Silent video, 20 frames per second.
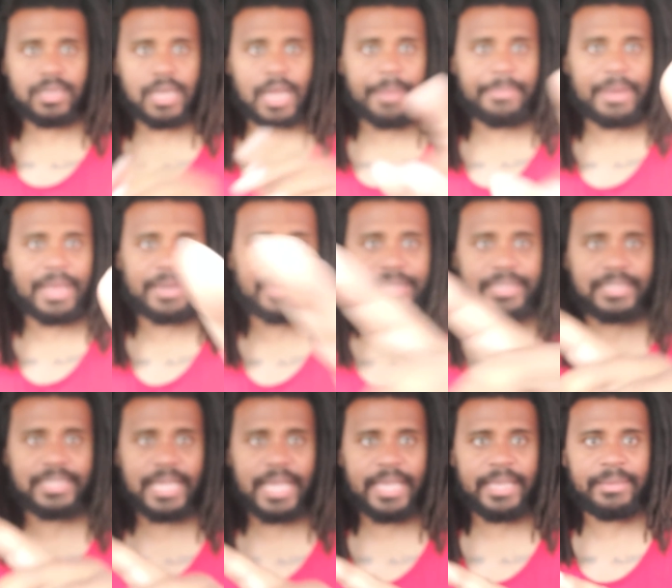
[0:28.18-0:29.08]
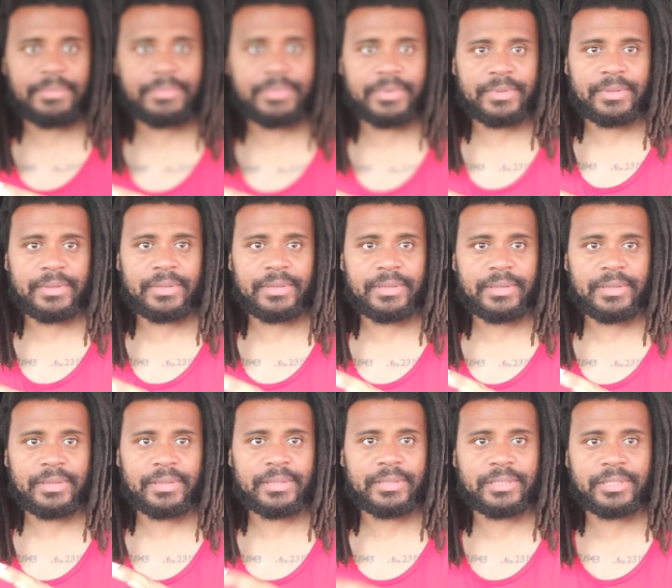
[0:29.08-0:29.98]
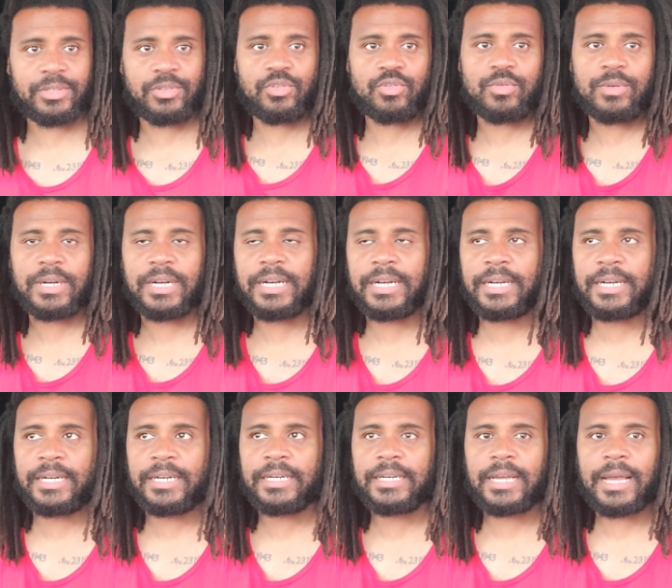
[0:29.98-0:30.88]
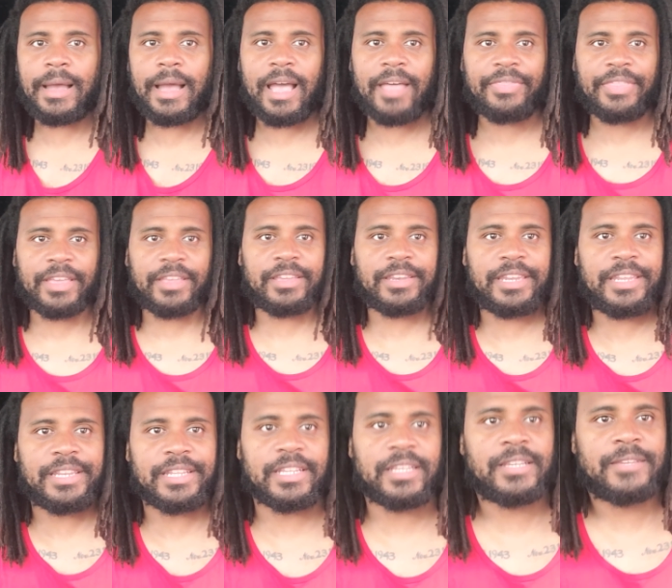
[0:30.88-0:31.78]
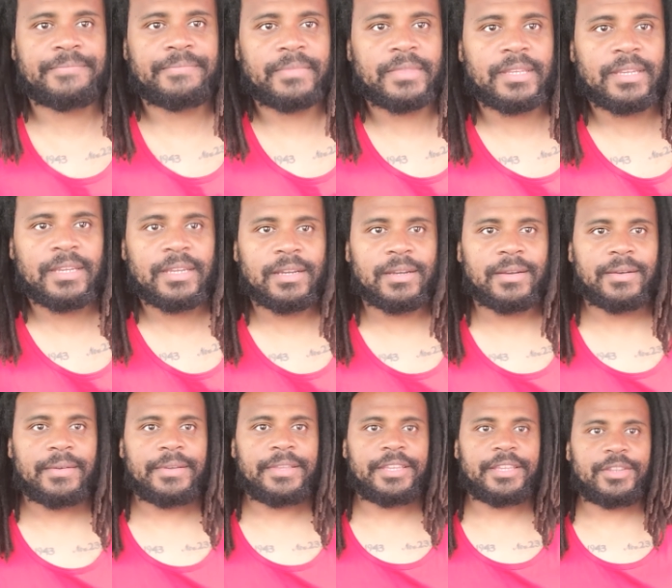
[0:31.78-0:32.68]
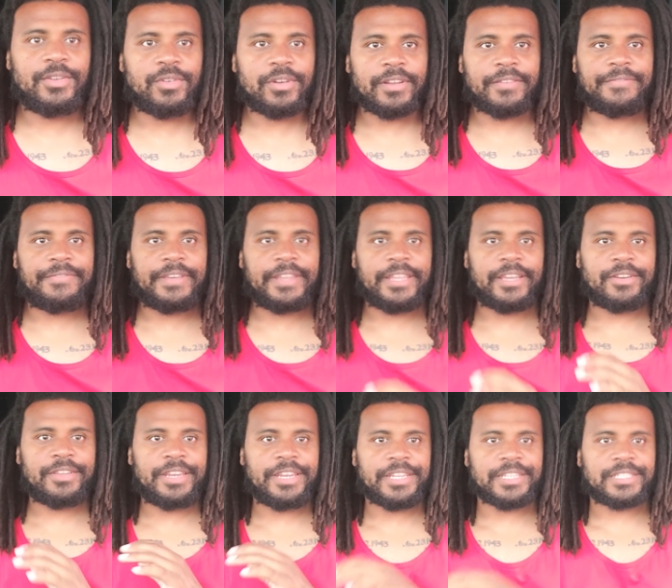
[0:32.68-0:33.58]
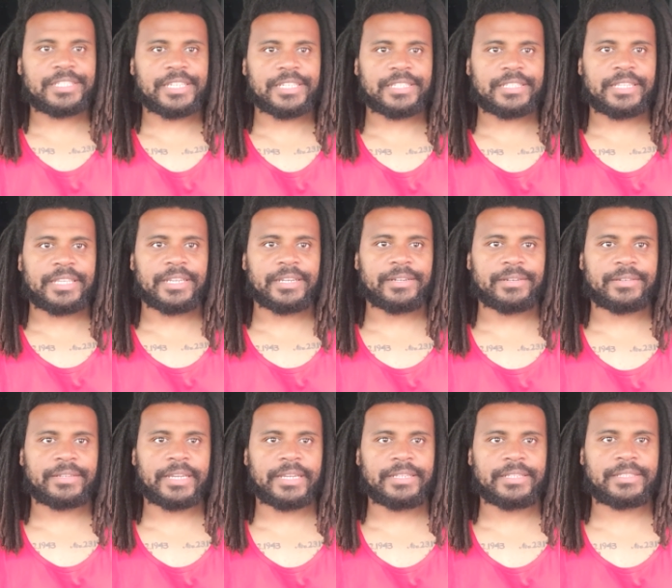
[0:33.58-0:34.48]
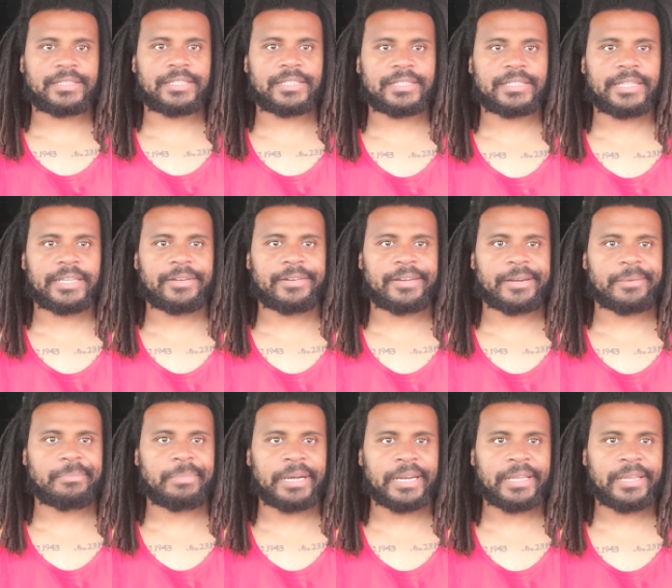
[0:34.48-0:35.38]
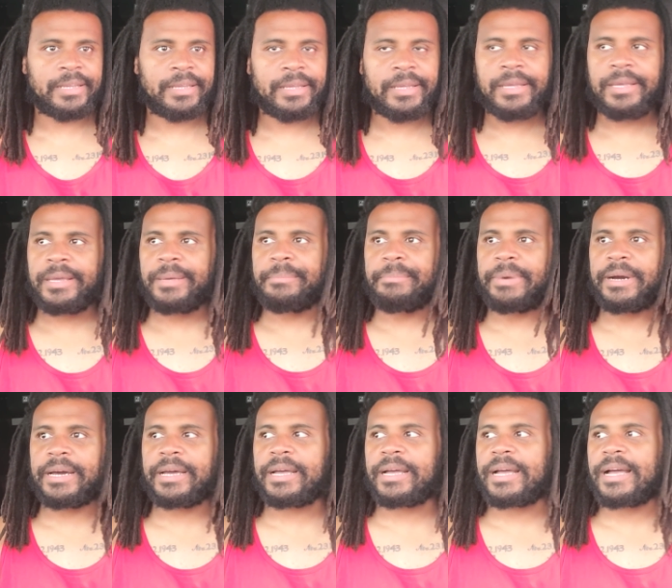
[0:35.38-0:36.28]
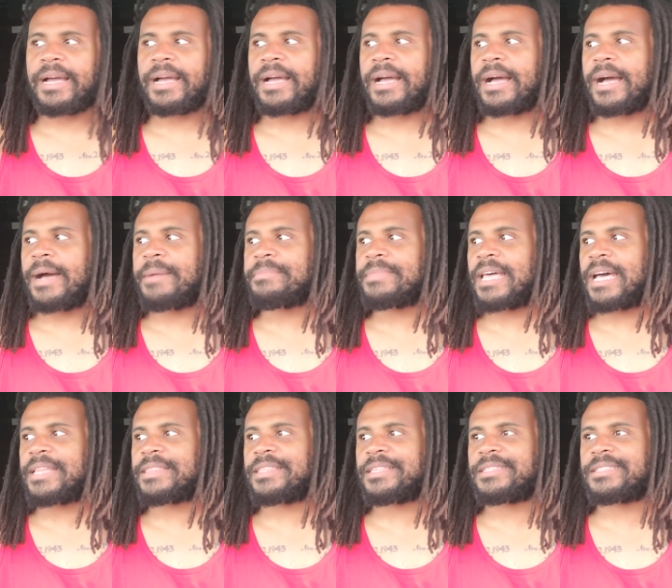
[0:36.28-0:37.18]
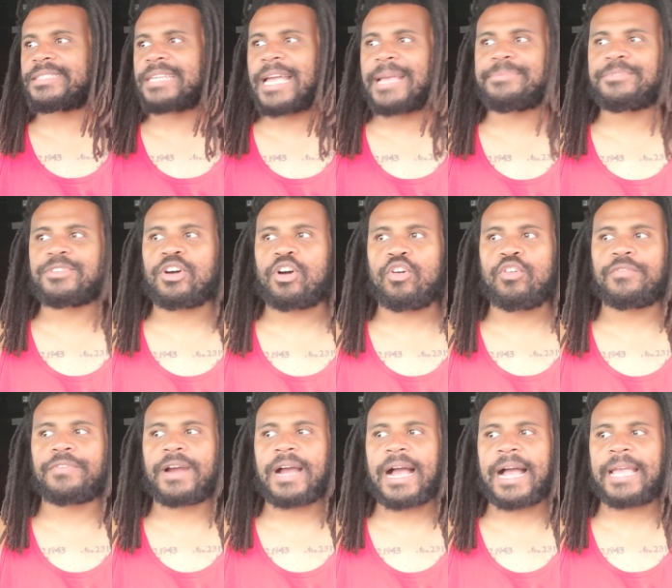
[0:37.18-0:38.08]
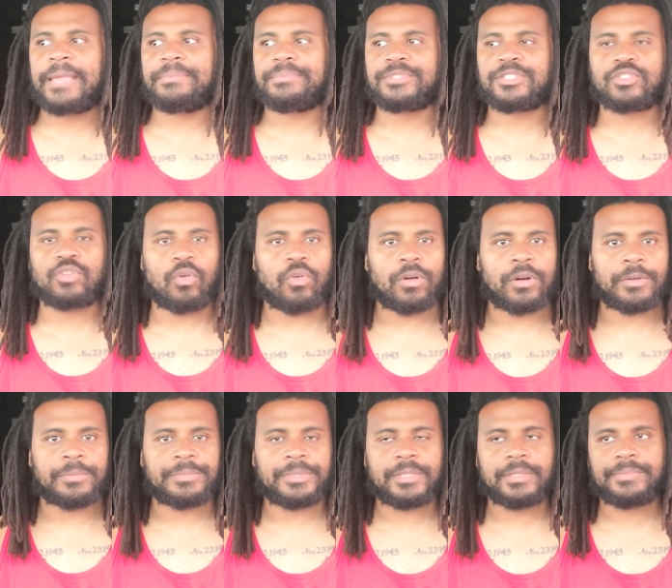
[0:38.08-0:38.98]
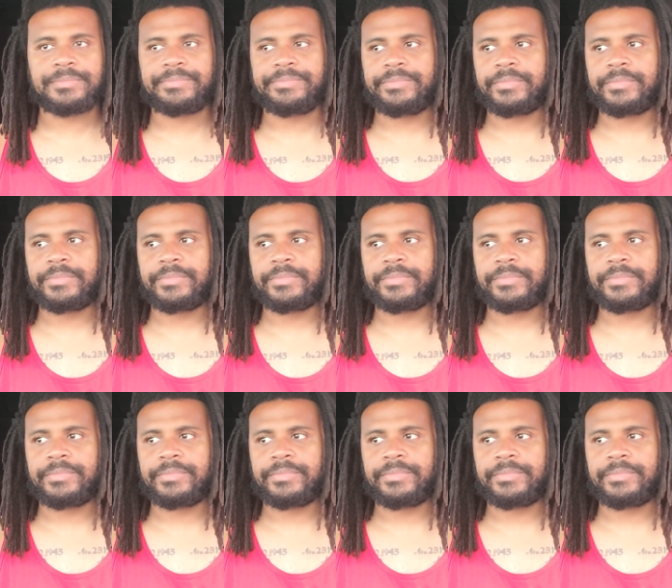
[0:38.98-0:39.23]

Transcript: I'm not the type to, uh, I, I, think you need to, when you're doing a video, you need to sit still. Okay, just sit still there, buddy. But I'm not the type to overhype storms.